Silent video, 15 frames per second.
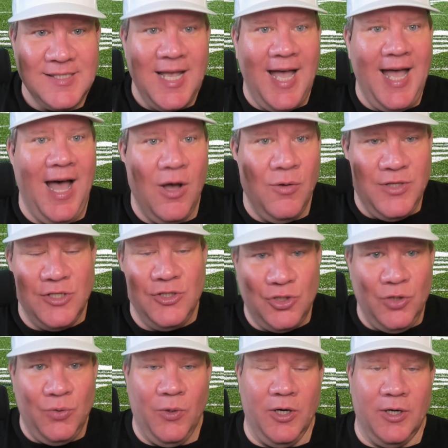how this
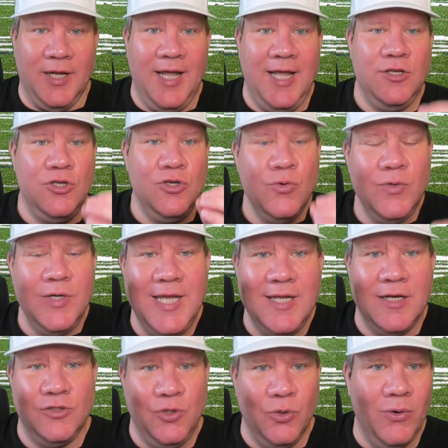should work, and you
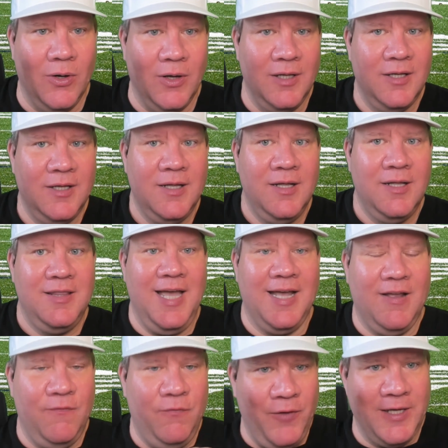need a tool that
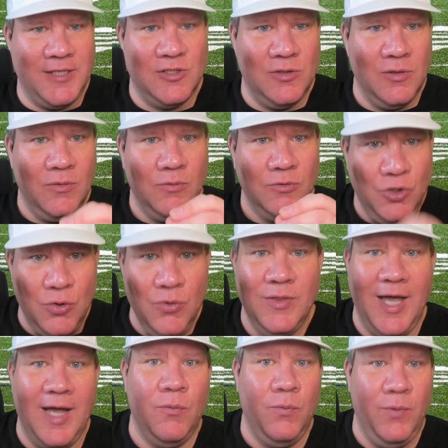can flex to
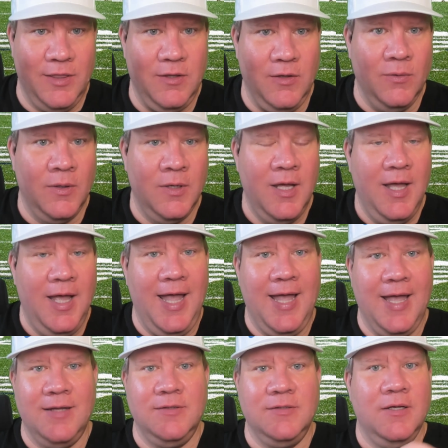that with you.
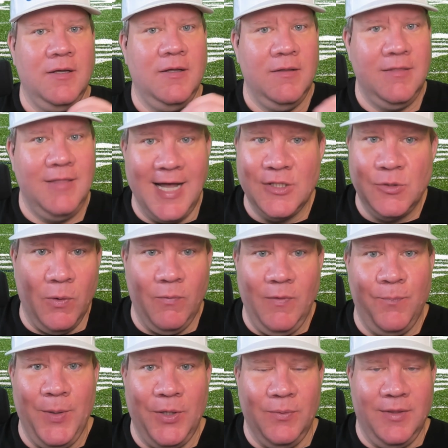And that's what
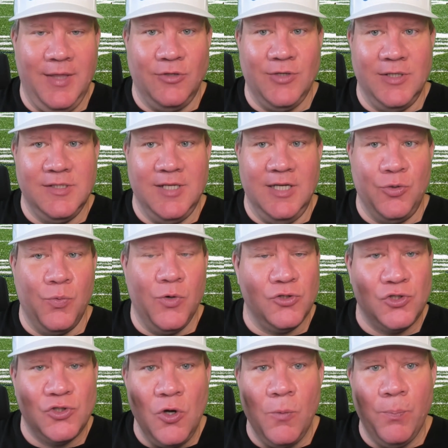we've built with A-Train Station. We're
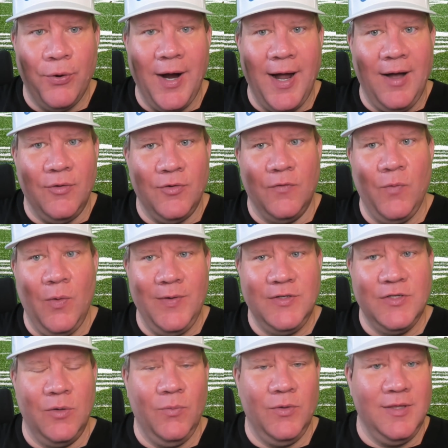so proud of what we've
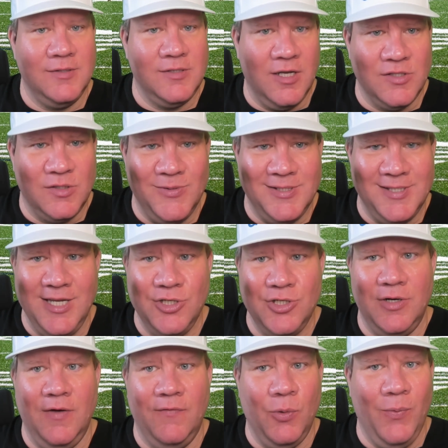done with this
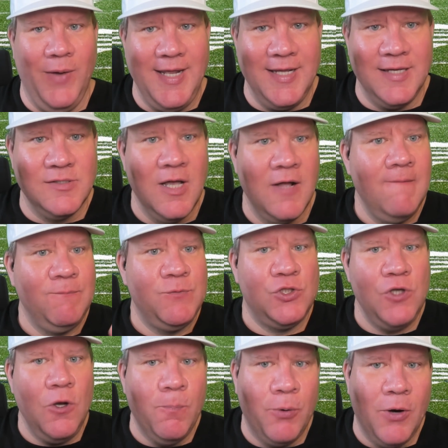customization of the weightings,
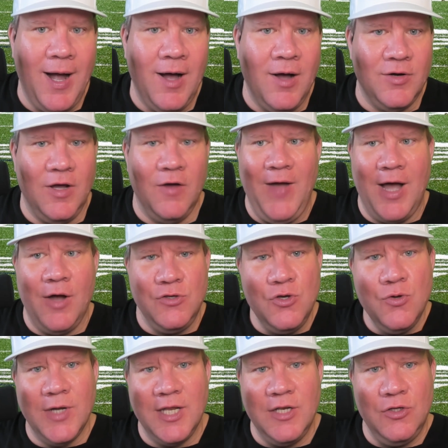so proud of how
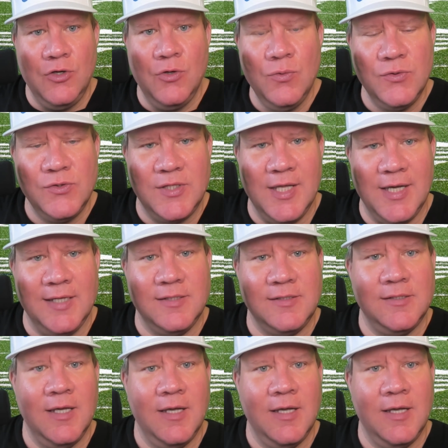you can use this